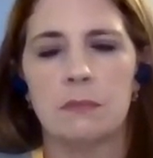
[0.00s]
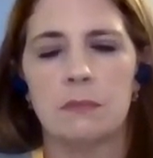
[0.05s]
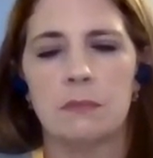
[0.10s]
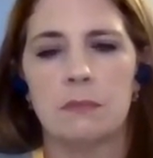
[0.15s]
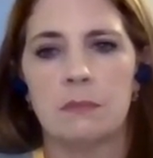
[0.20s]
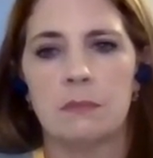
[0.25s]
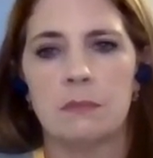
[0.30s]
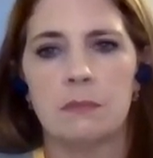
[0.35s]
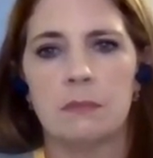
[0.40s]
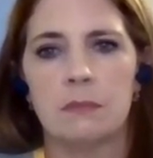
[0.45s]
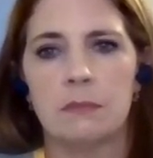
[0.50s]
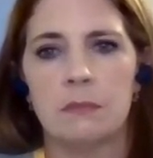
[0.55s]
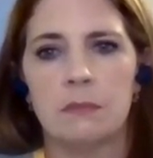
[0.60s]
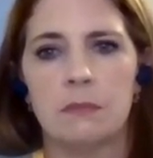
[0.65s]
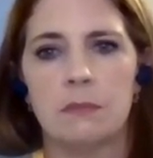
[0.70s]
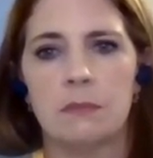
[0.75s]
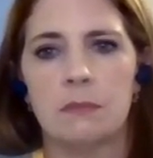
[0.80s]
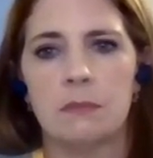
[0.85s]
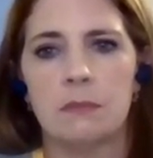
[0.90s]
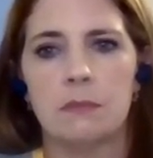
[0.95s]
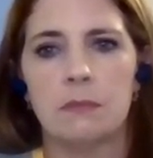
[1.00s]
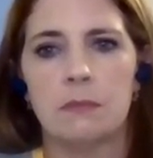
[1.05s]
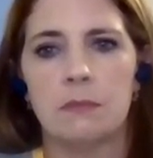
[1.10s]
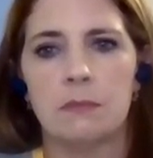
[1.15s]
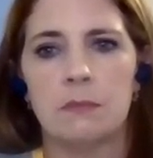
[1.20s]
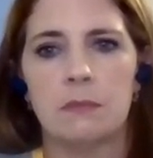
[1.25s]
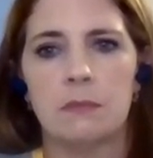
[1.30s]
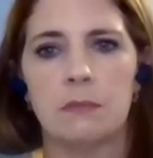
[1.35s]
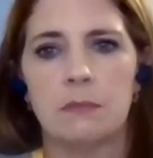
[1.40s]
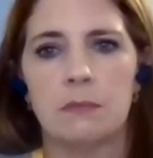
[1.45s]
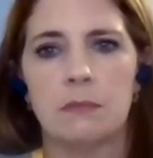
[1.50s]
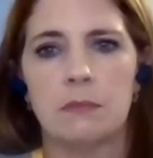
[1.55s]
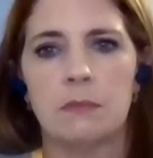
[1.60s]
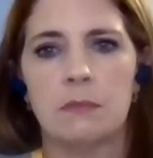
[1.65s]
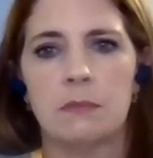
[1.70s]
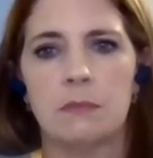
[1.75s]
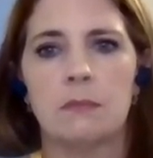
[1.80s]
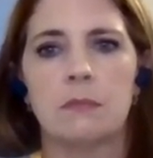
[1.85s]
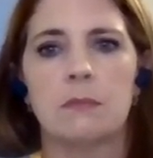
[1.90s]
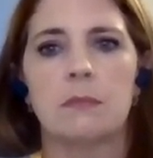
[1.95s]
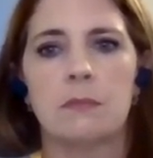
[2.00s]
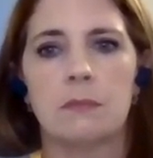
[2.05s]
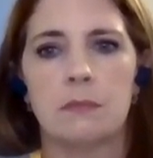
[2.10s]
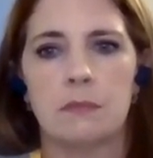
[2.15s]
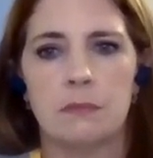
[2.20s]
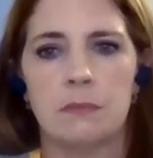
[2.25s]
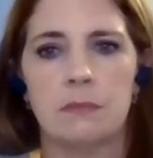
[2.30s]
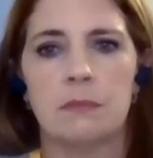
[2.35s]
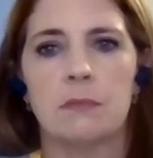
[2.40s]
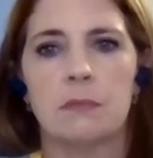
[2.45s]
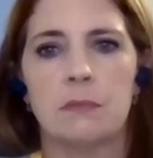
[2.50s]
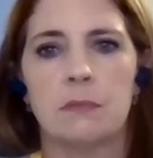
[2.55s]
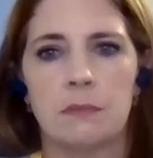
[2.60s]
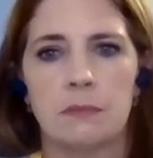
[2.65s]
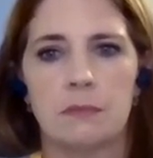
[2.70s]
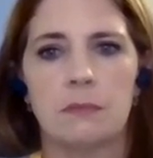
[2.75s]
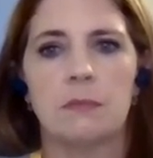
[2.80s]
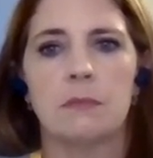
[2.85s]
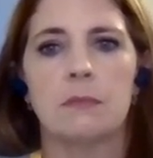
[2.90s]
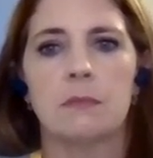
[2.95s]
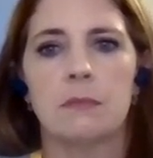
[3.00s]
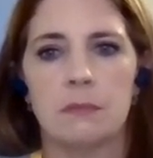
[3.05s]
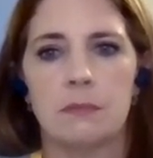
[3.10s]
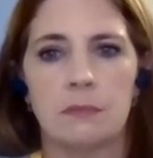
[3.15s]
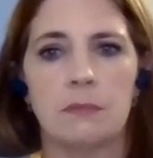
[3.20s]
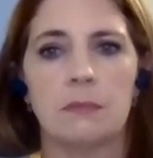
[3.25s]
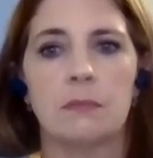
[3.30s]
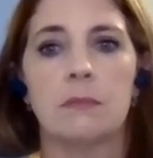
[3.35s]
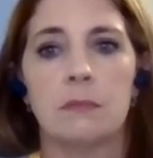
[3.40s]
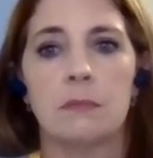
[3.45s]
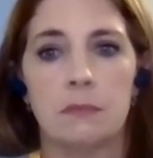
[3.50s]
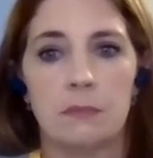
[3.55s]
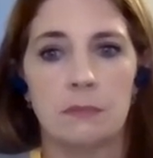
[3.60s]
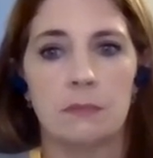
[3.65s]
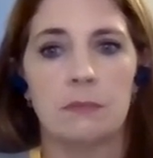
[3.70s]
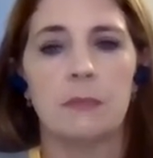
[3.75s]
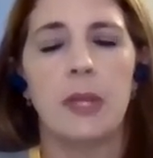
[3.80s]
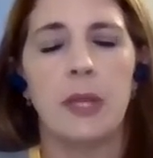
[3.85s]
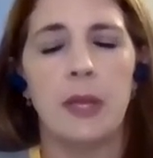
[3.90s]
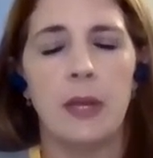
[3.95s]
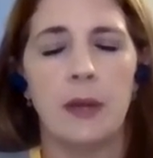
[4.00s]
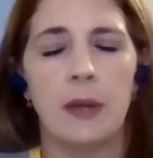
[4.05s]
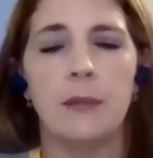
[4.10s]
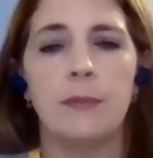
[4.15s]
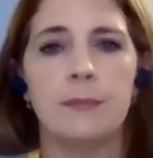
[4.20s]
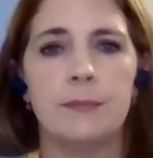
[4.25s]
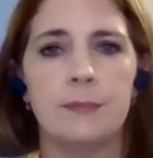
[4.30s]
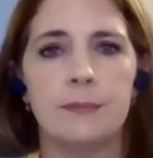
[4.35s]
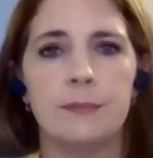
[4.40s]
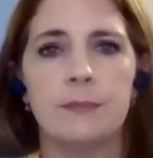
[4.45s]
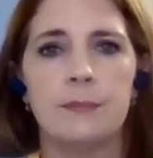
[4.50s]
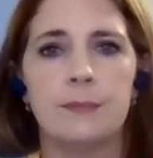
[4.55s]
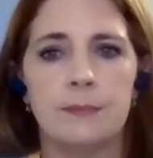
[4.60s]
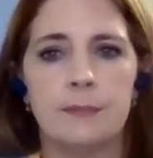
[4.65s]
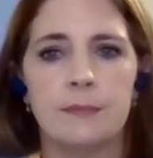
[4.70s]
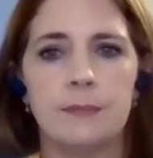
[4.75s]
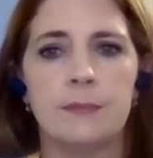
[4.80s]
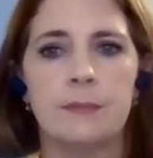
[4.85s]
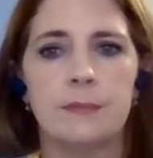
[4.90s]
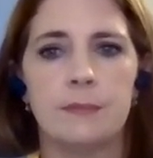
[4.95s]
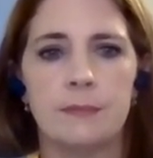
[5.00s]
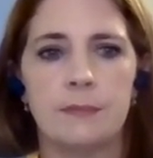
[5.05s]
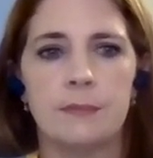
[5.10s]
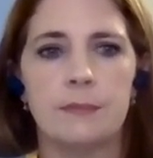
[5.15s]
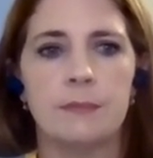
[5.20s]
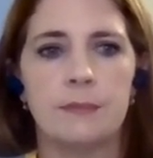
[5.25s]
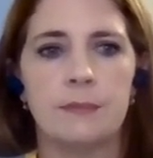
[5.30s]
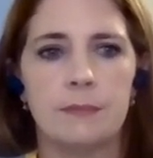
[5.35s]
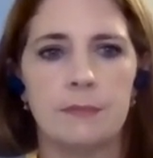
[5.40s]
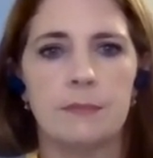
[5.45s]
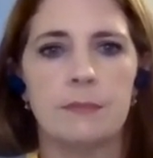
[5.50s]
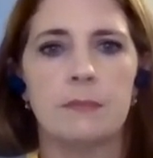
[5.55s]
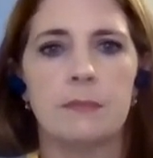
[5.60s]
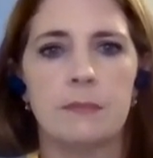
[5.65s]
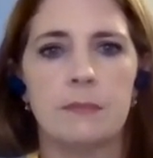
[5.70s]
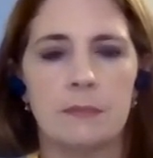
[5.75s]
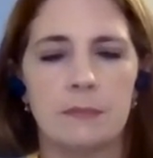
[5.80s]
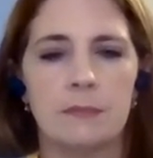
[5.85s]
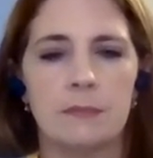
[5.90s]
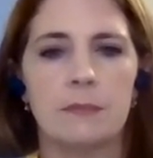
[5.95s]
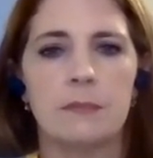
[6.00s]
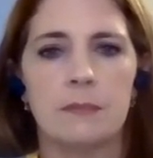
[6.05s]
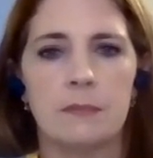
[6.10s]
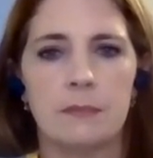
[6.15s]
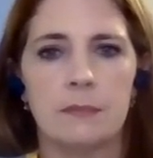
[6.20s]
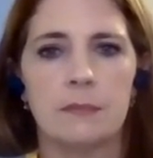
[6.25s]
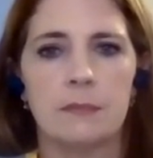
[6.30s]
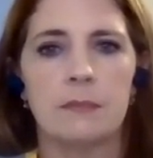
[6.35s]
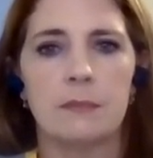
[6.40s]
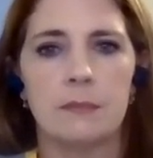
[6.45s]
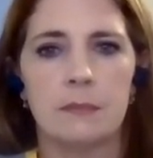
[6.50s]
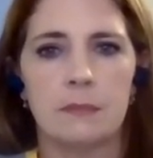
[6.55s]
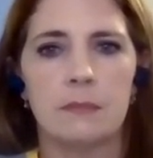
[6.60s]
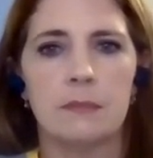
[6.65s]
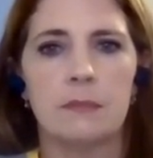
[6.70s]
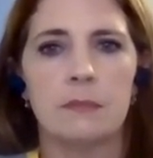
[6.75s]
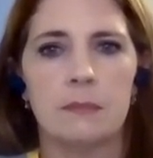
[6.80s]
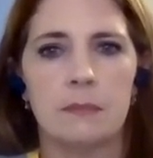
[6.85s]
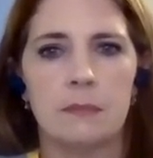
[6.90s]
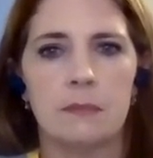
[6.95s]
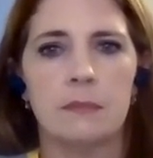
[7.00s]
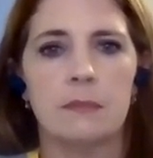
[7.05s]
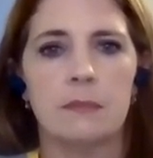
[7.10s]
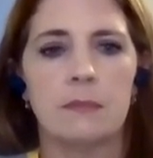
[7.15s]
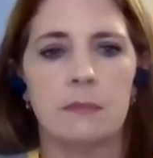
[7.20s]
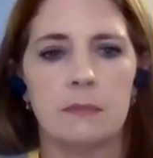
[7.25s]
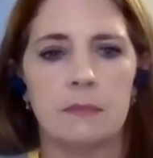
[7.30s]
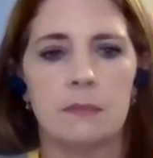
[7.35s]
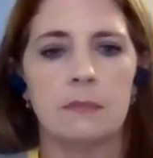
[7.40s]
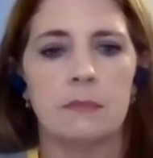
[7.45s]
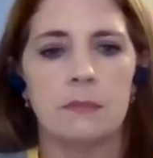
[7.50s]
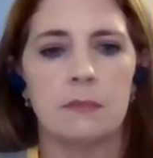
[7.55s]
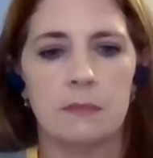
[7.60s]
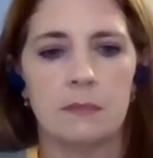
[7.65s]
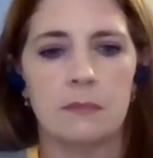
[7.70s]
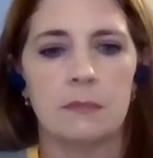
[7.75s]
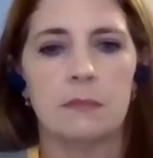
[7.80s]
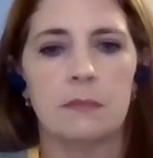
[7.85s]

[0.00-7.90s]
[no speech]